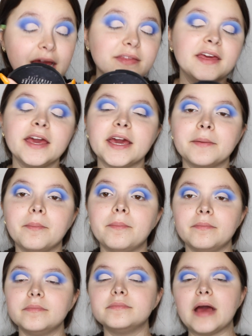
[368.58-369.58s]
I think
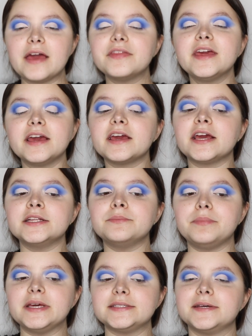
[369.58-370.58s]
it
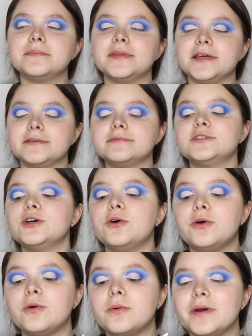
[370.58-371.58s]
can be something.
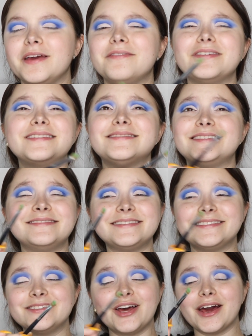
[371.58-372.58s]
So if
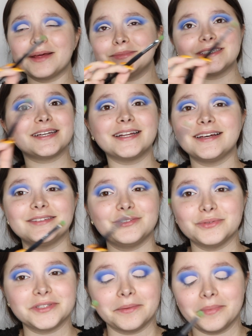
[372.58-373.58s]
it's not, I'm just gonna do
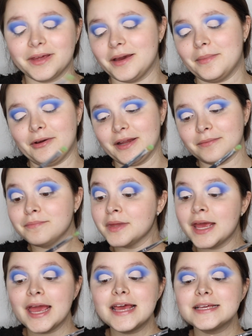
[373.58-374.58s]
something about it.
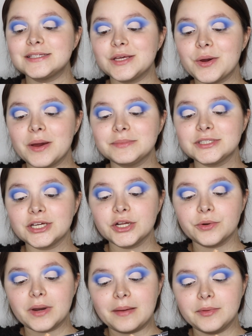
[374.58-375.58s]
So I'm just gonna
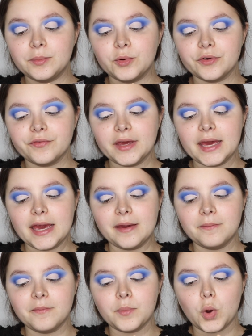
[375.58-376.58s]
grab the Morphe
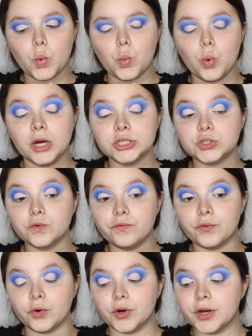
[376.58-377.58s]

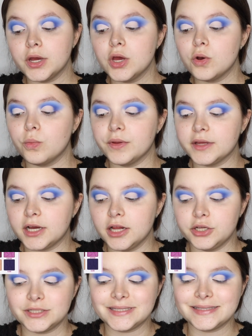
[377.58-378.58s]
M124 with the
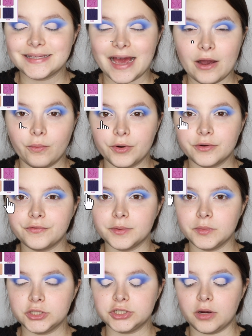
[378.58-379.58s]
color Sour from
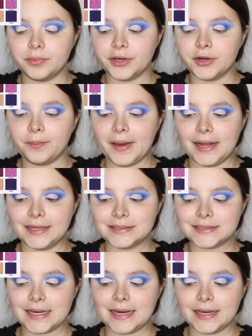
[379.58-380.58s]
the Jawbreaker
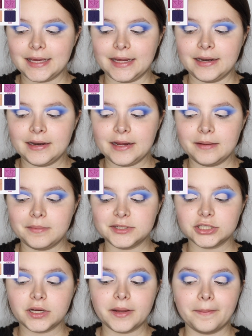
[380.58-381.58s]
palette again, and I'm
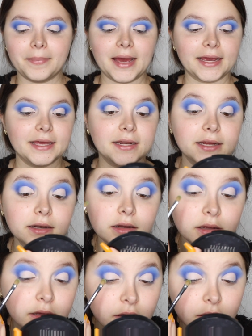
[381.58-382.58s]
just gonna pack it in
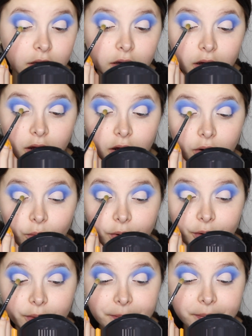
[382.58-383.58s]

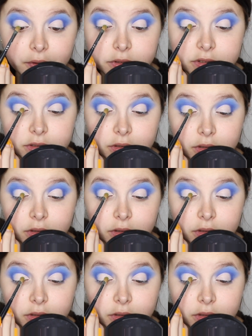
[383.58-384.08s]
where we put